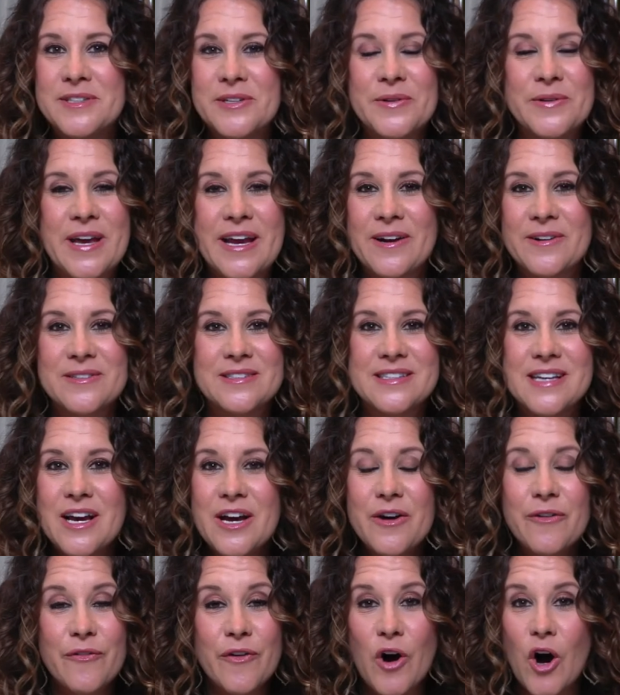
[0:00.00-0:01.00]
who cares
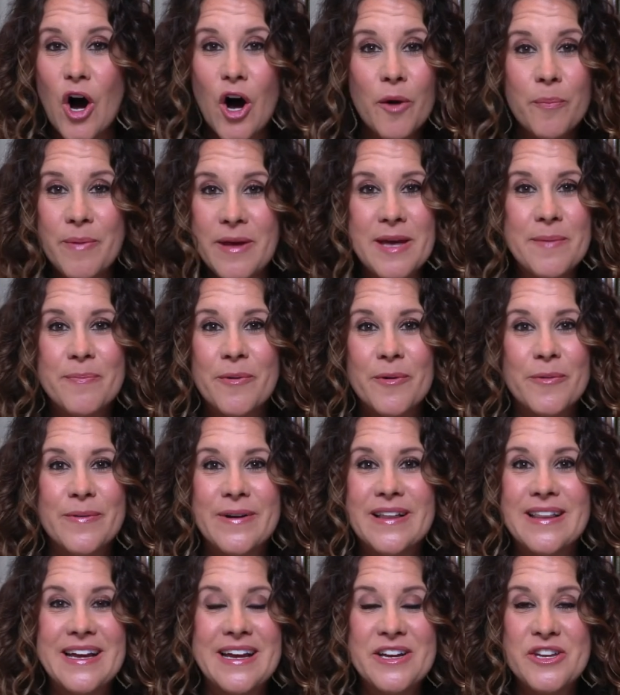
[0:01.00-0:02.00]
for all people,
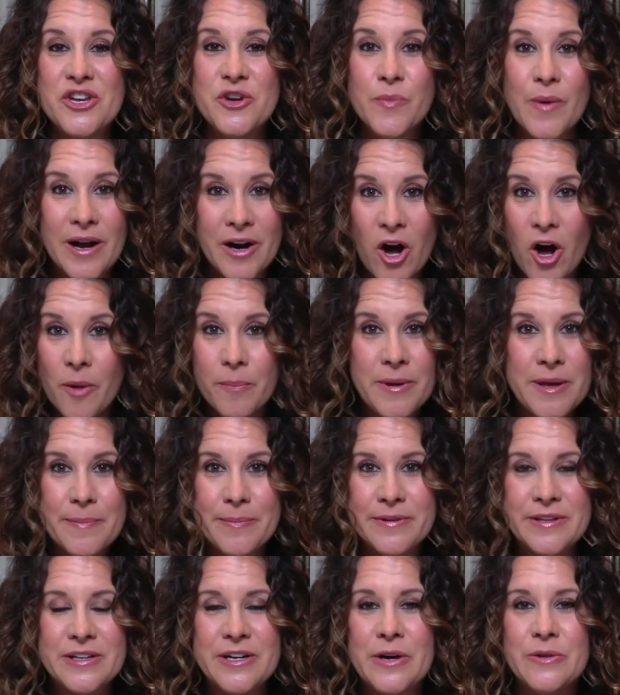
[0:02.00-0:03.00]
really, and you want all
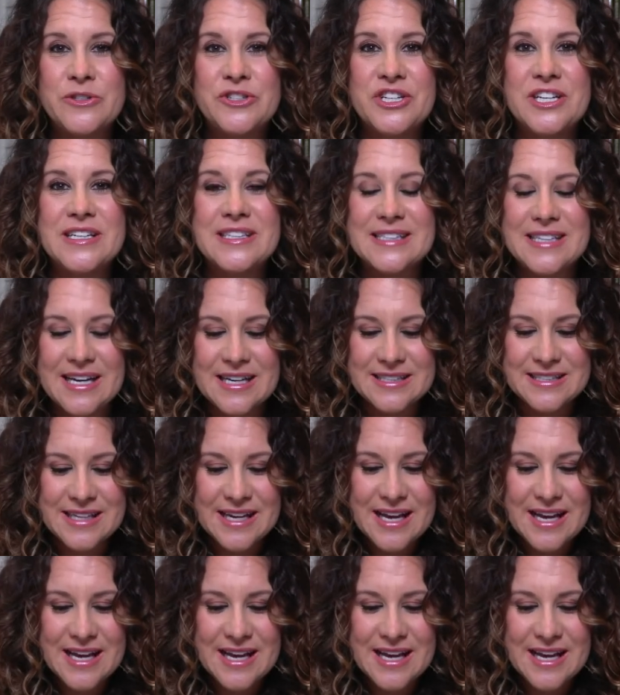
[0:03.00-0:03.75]
people to know Jesus,